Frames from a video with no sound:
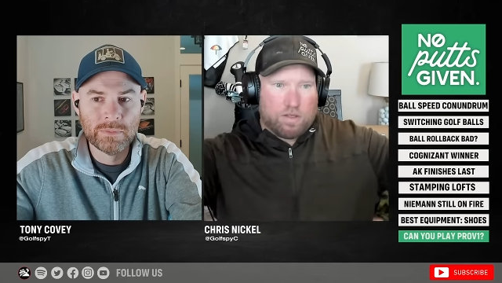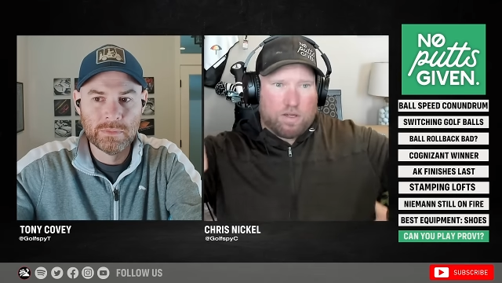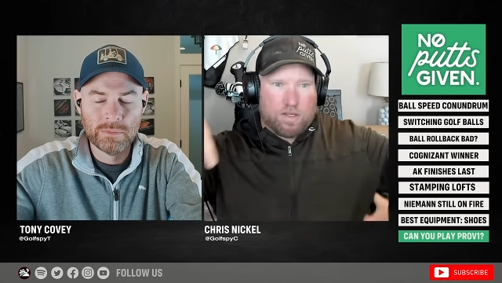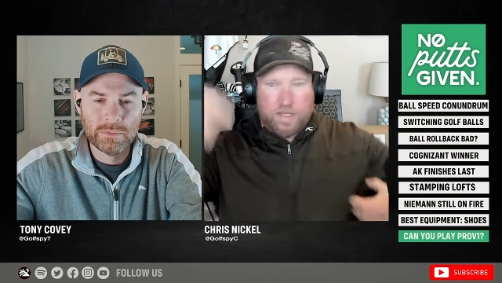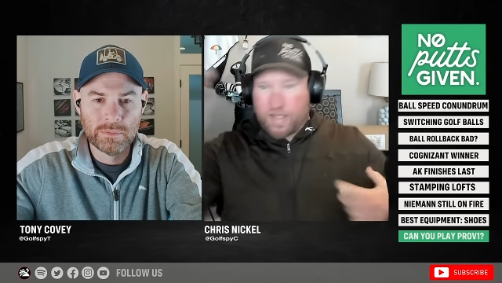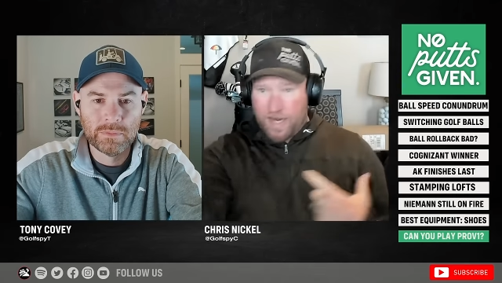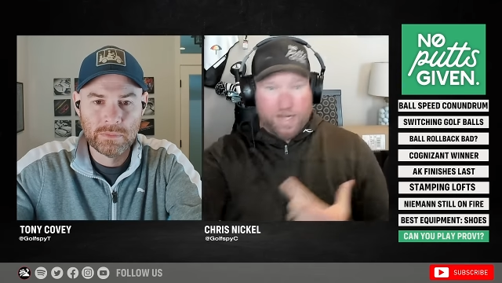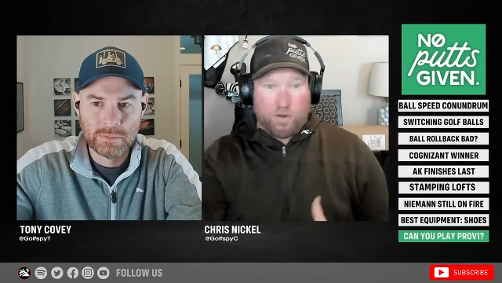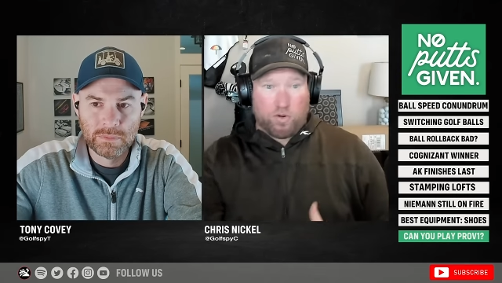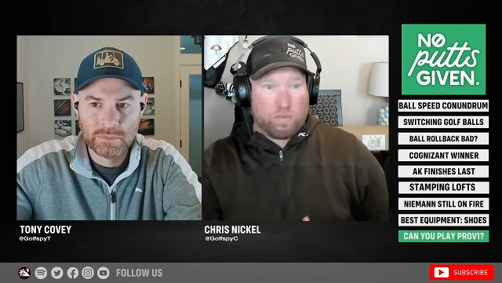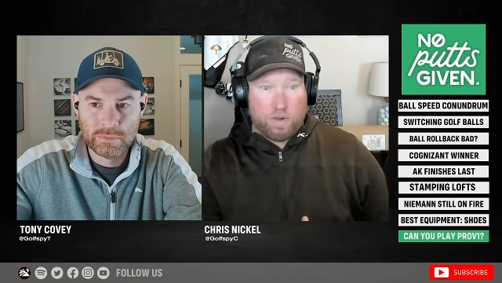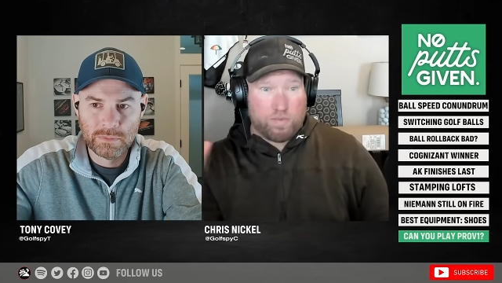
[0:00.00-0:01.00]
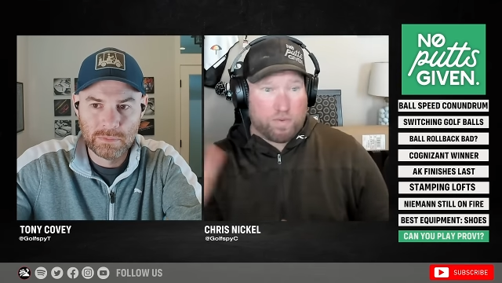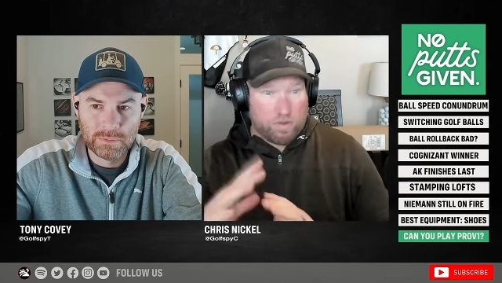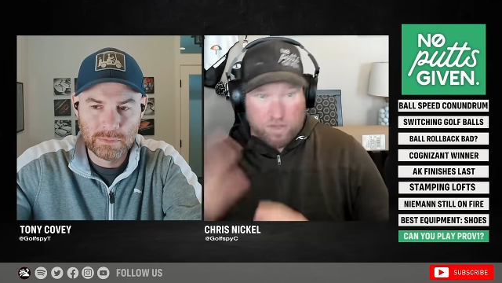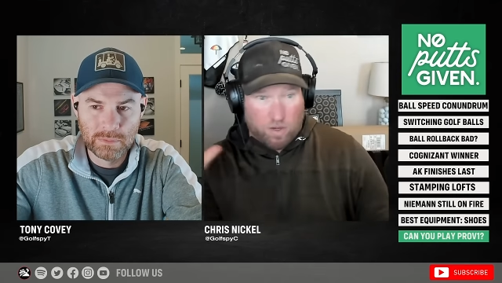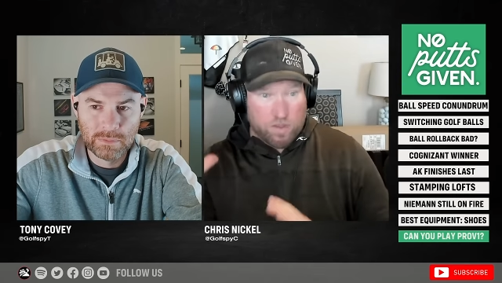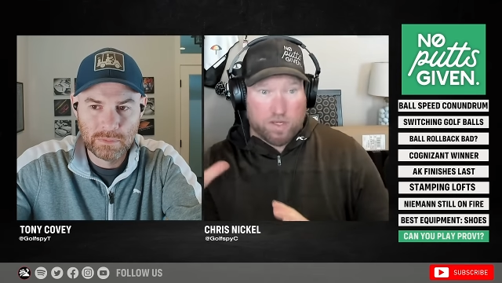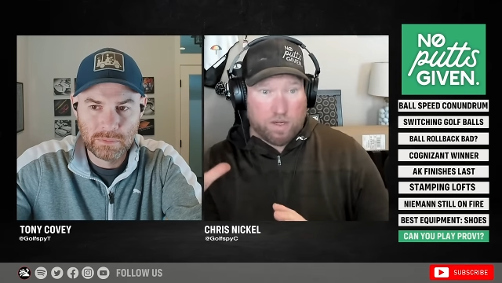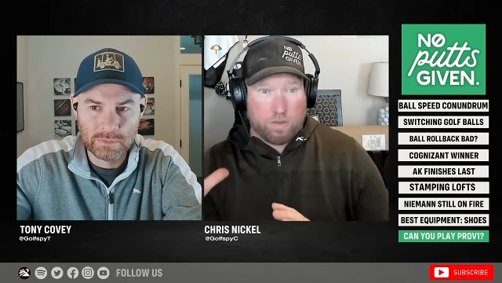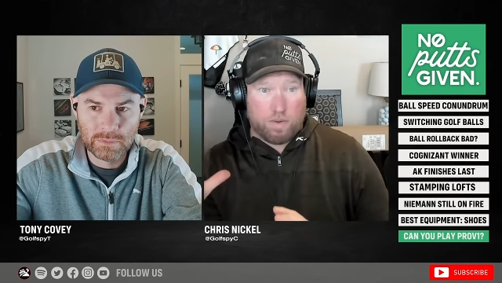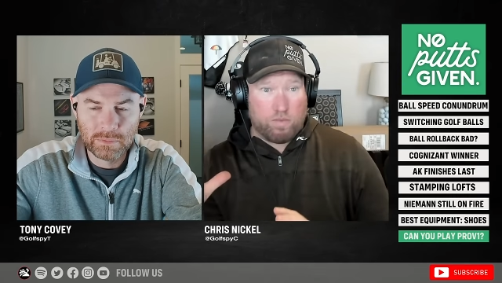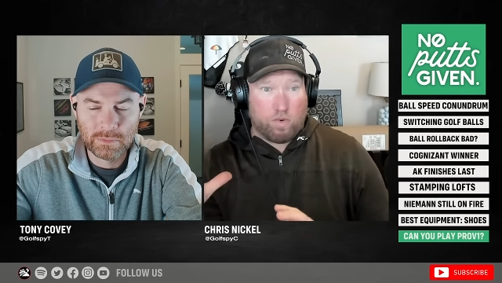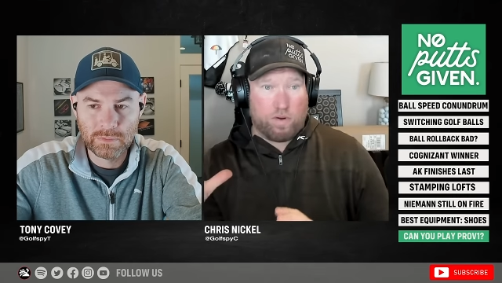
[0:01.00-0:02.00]
Speaker 1: stay tuned, people. There's always going
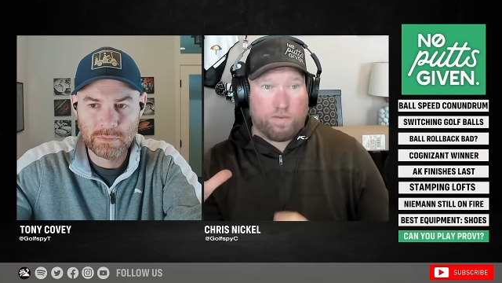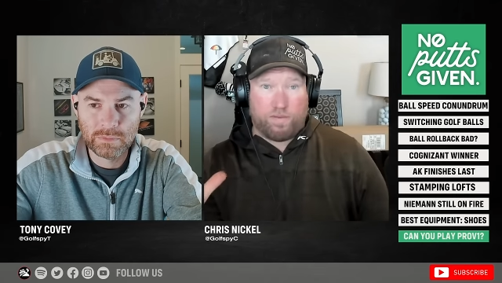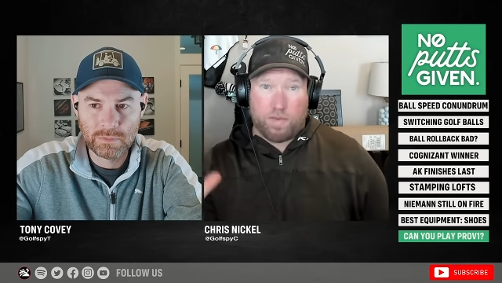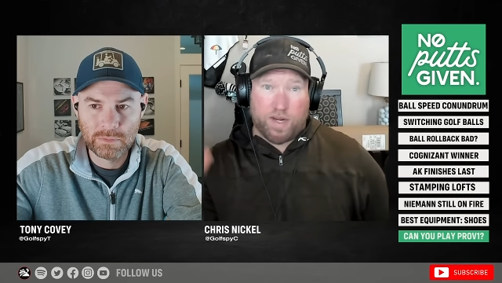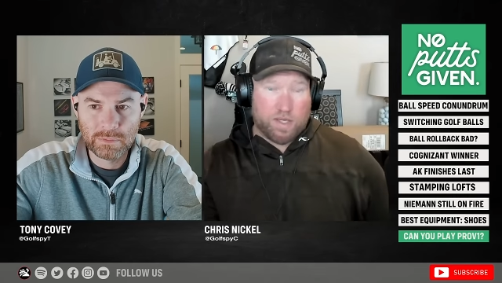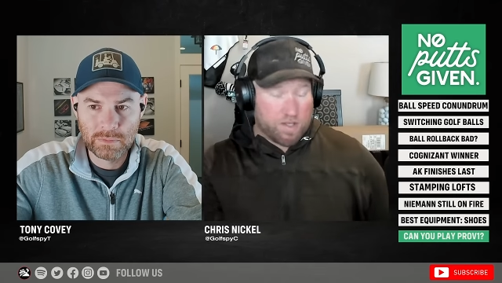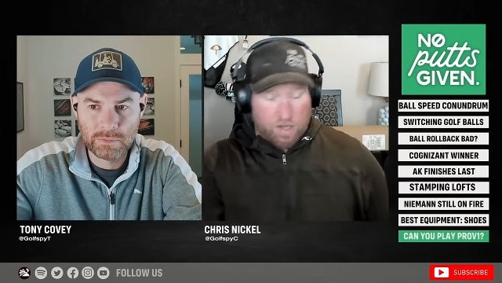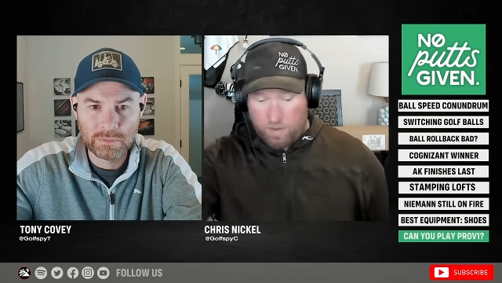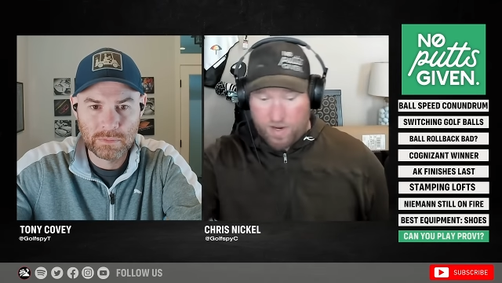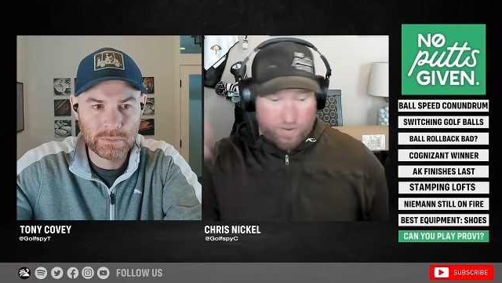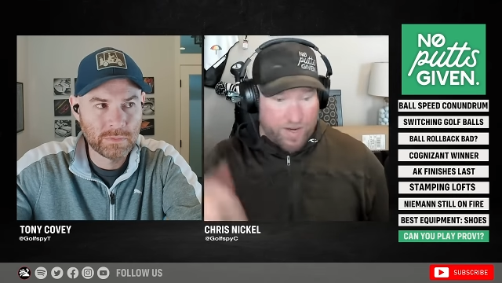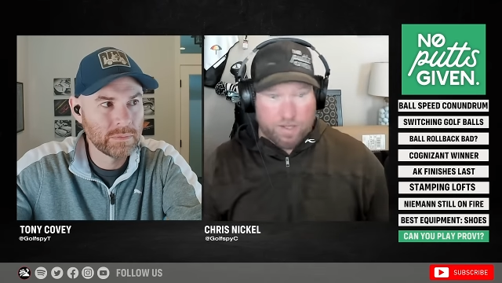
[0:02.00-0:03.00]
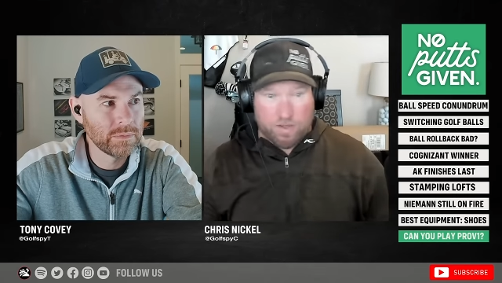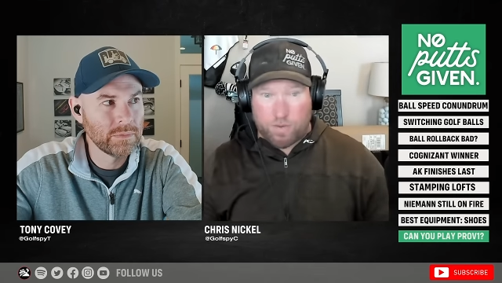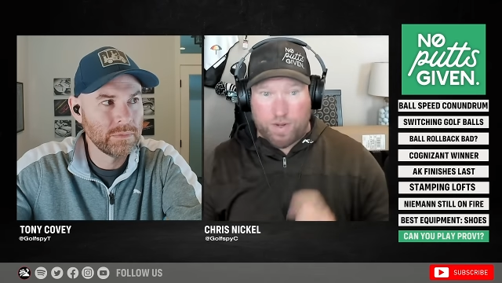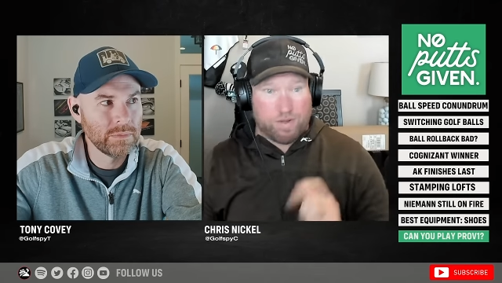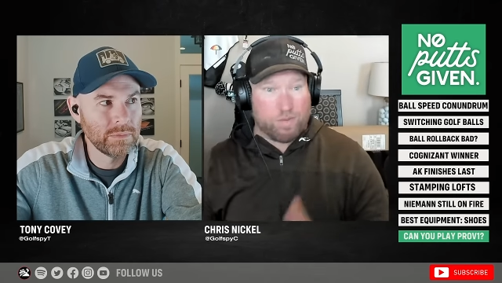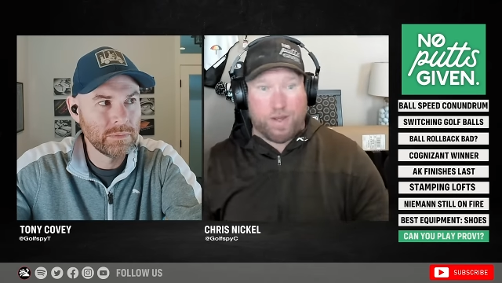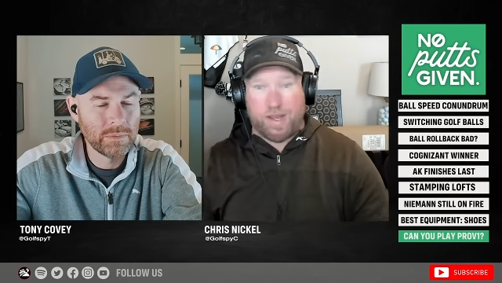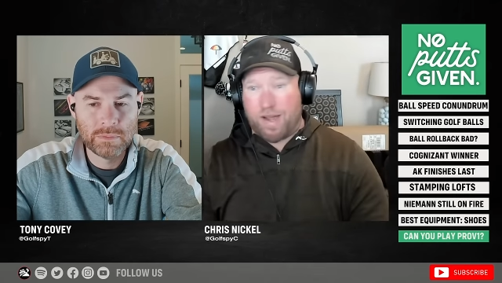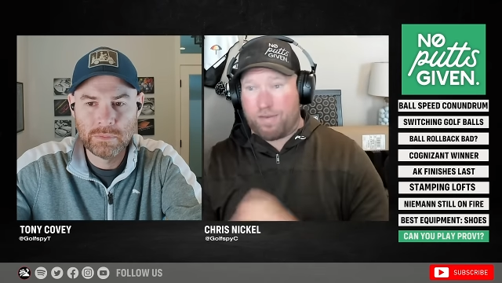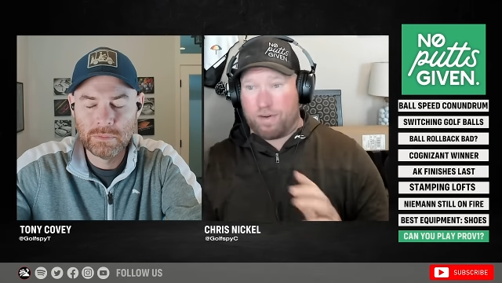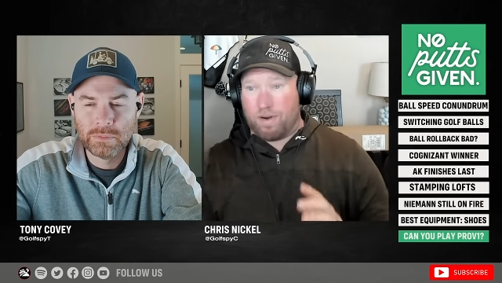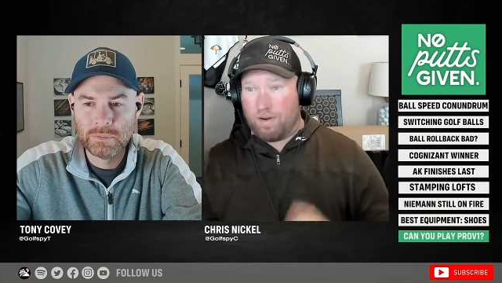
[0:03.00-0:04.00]
to be more information coming out next week, the week
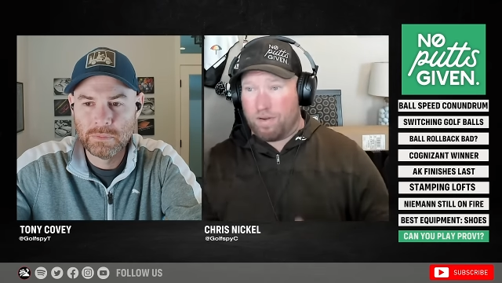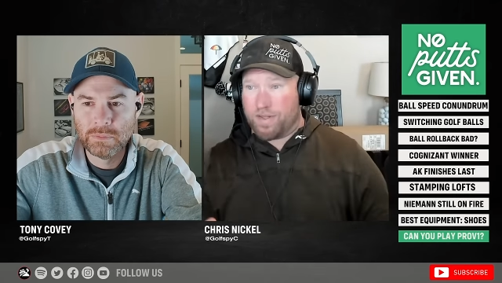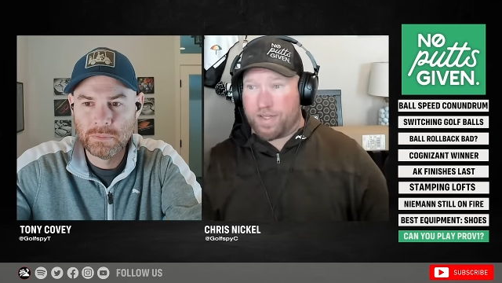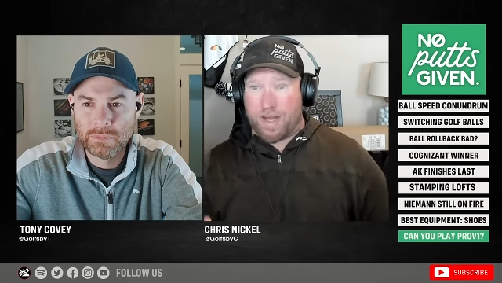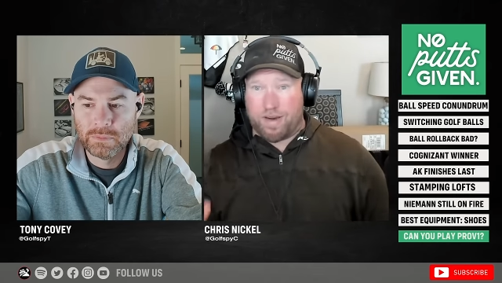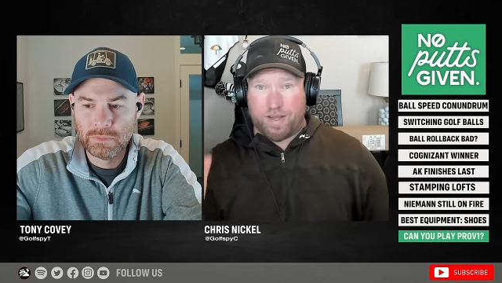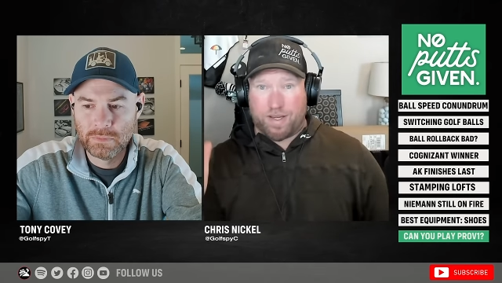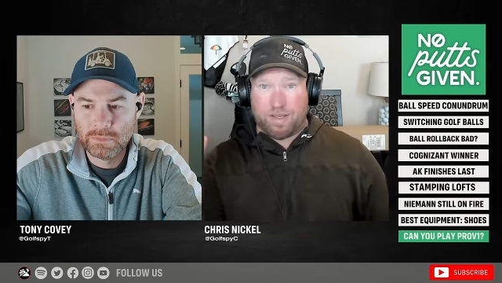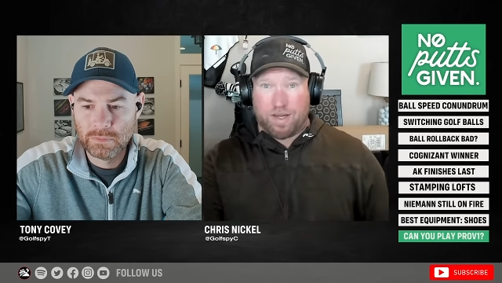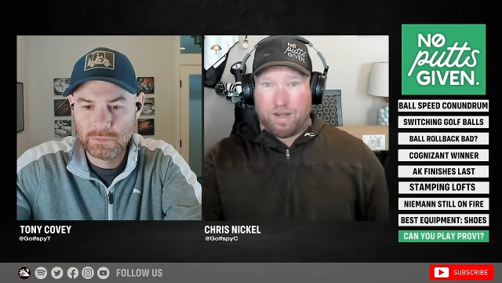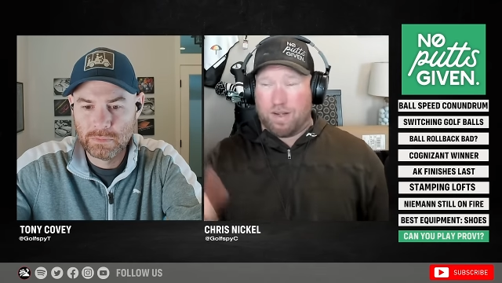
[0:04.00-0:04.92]
after, all these kind of things.